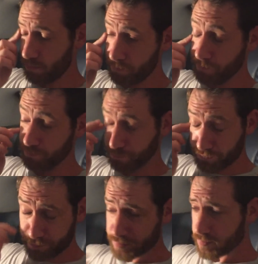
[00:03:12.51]

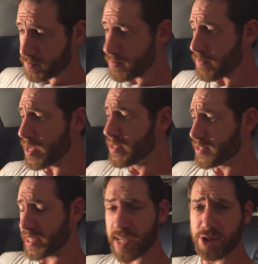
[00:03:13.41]

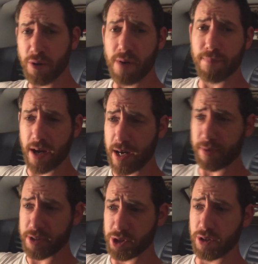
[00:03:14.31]
To catch you up, I am
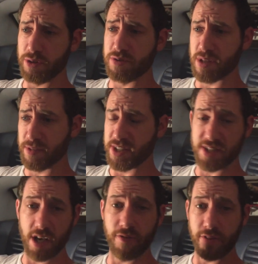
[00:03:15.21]
going to show you some of the
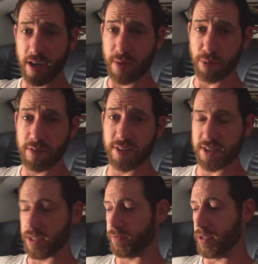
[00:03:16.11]
stuff that I
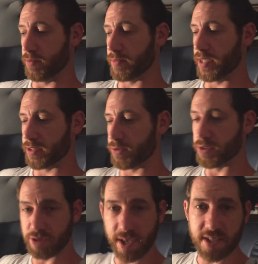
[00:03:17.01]
previously filmed, and to
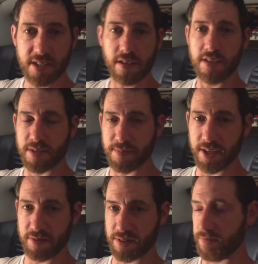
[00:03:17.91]
address some
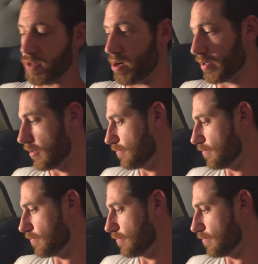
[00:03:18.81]
things with the vlog.